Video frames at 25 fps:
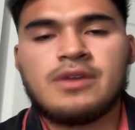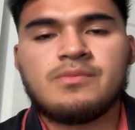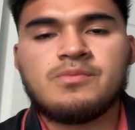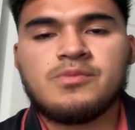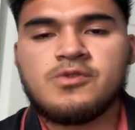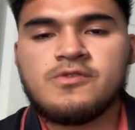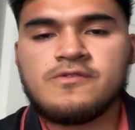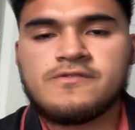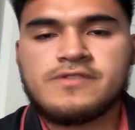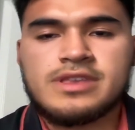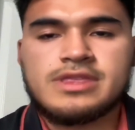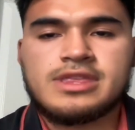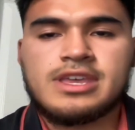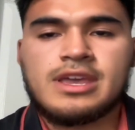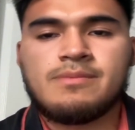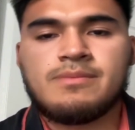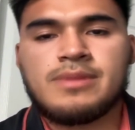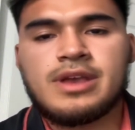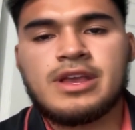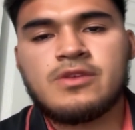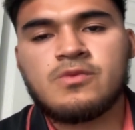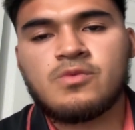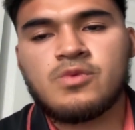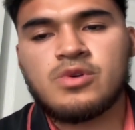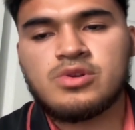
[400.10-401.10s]
of moves that they
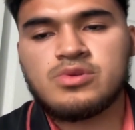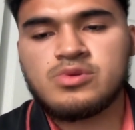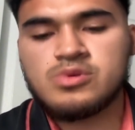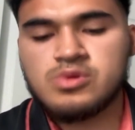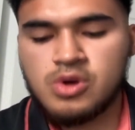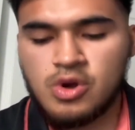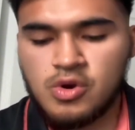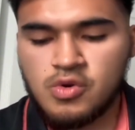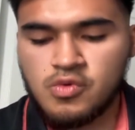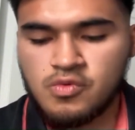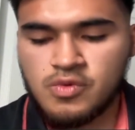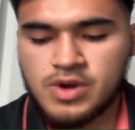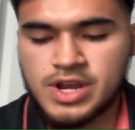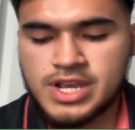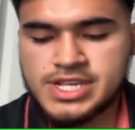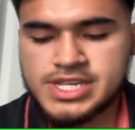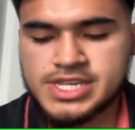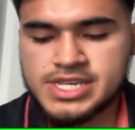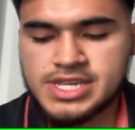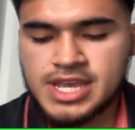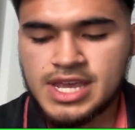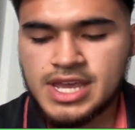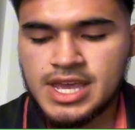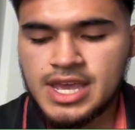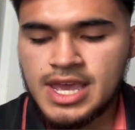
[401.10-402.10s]
made were low
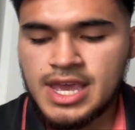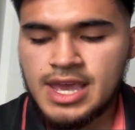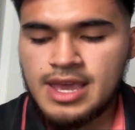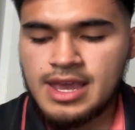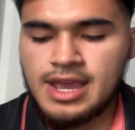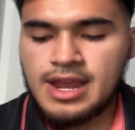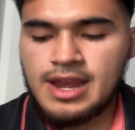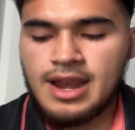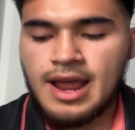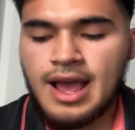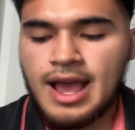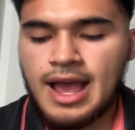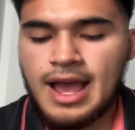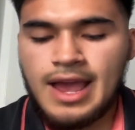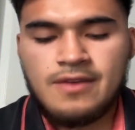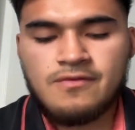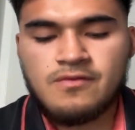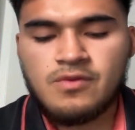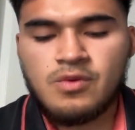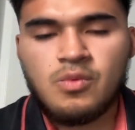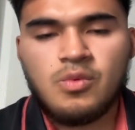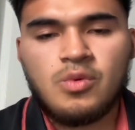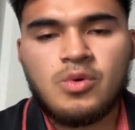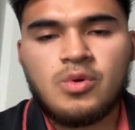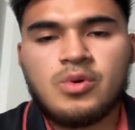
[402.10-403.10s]
risk and high
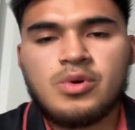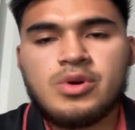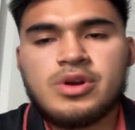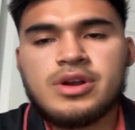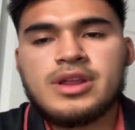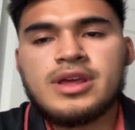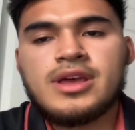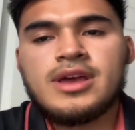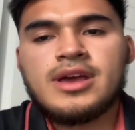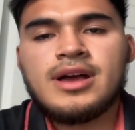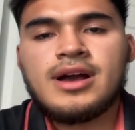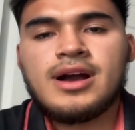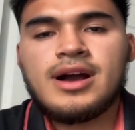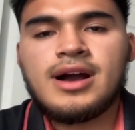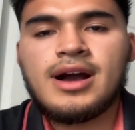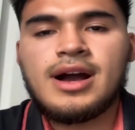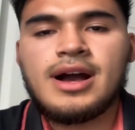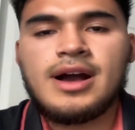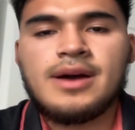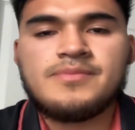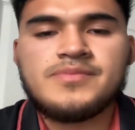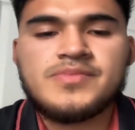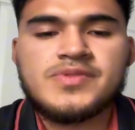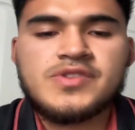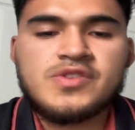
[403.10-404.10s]
reward
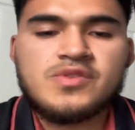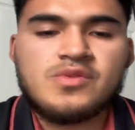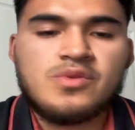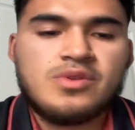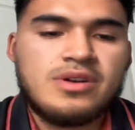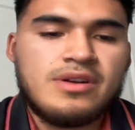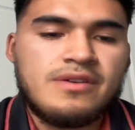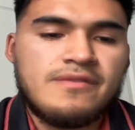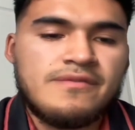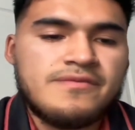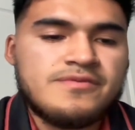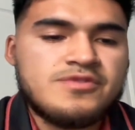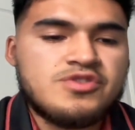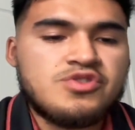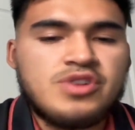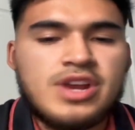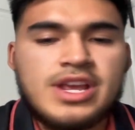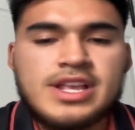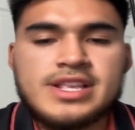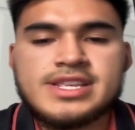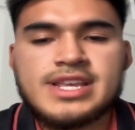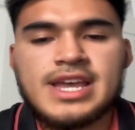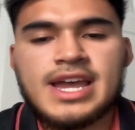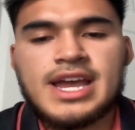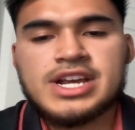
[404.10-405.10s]
sort of
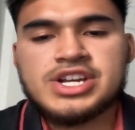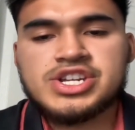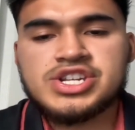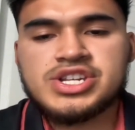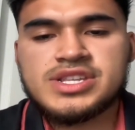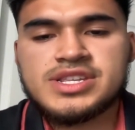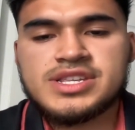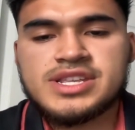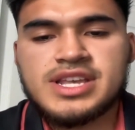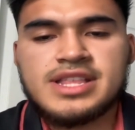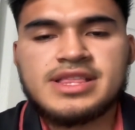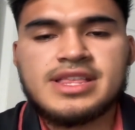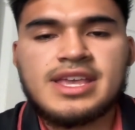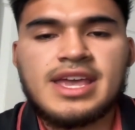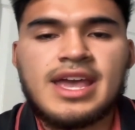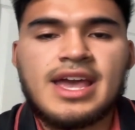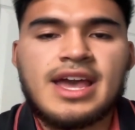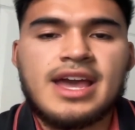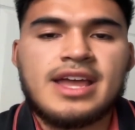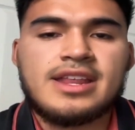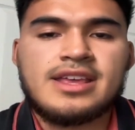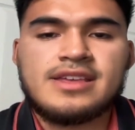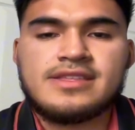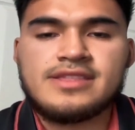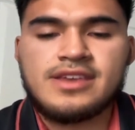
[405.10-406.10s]
transactions that they
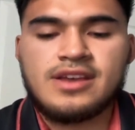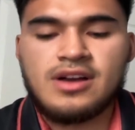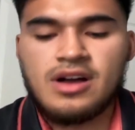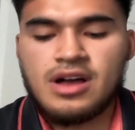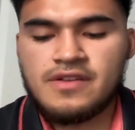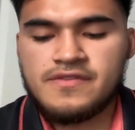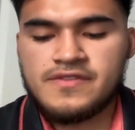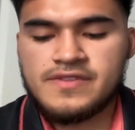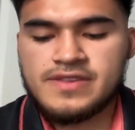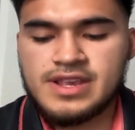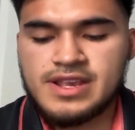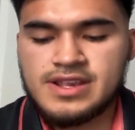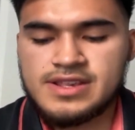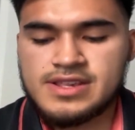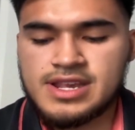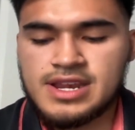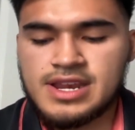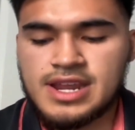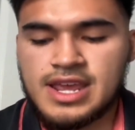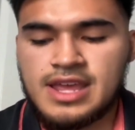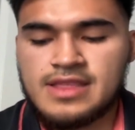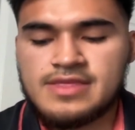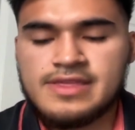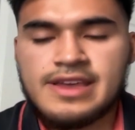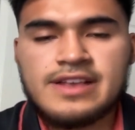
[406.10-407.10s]
had in the offseason.
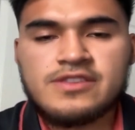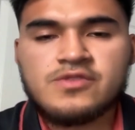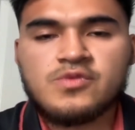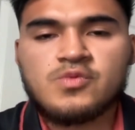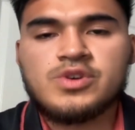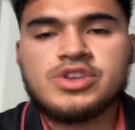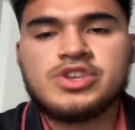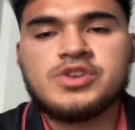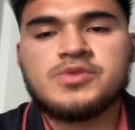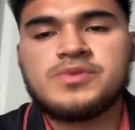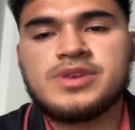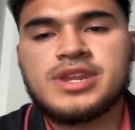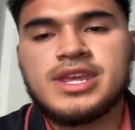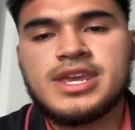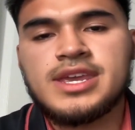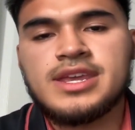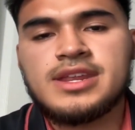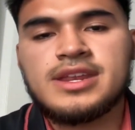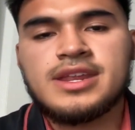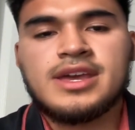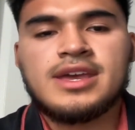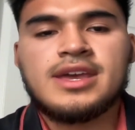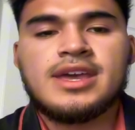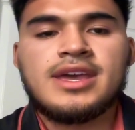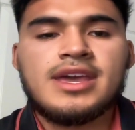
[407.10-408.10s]
And that's what you
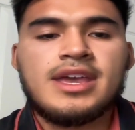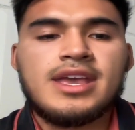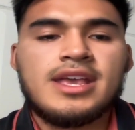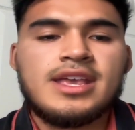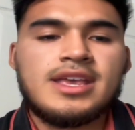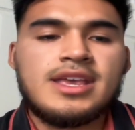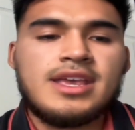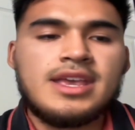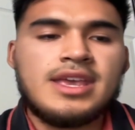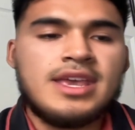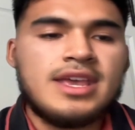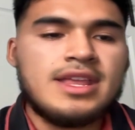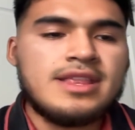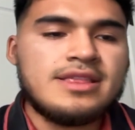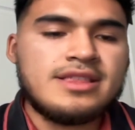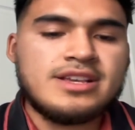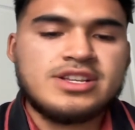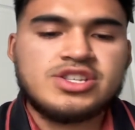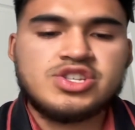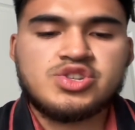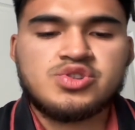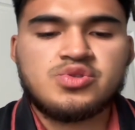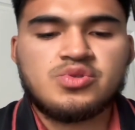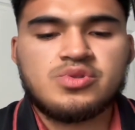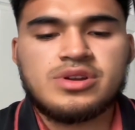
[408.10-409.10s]
need in this
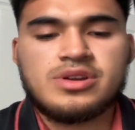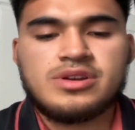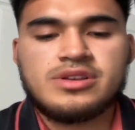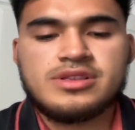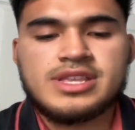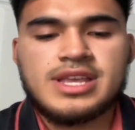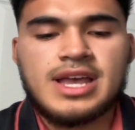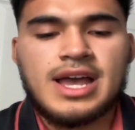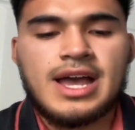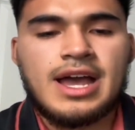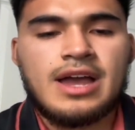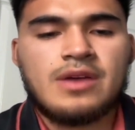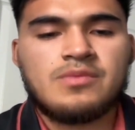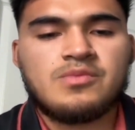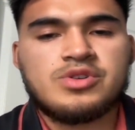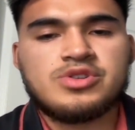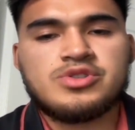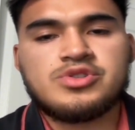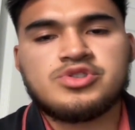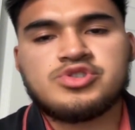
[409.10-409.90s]
sort of time when you're